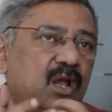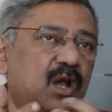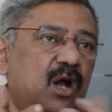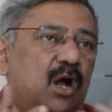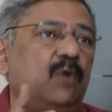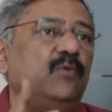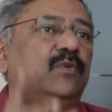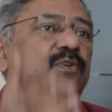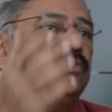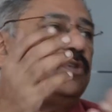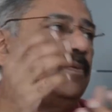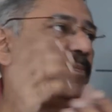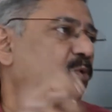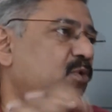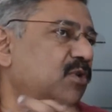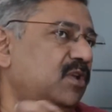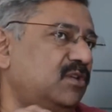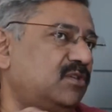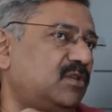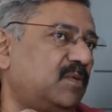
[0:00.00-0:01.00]
how it's
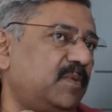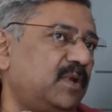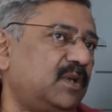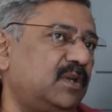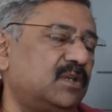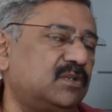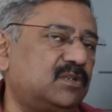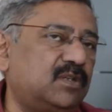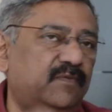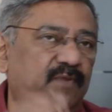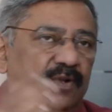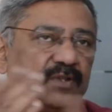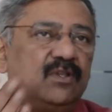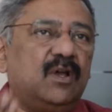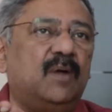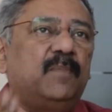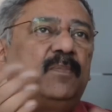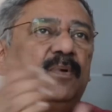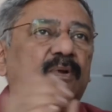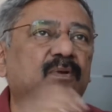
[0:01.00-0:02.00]
supporting some industry. For
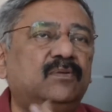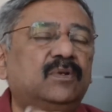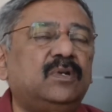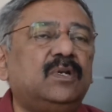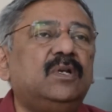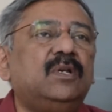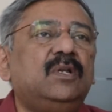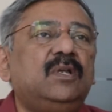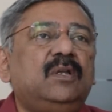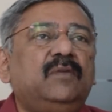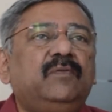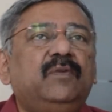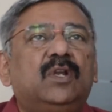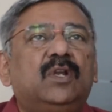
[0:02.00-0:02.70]
example, we are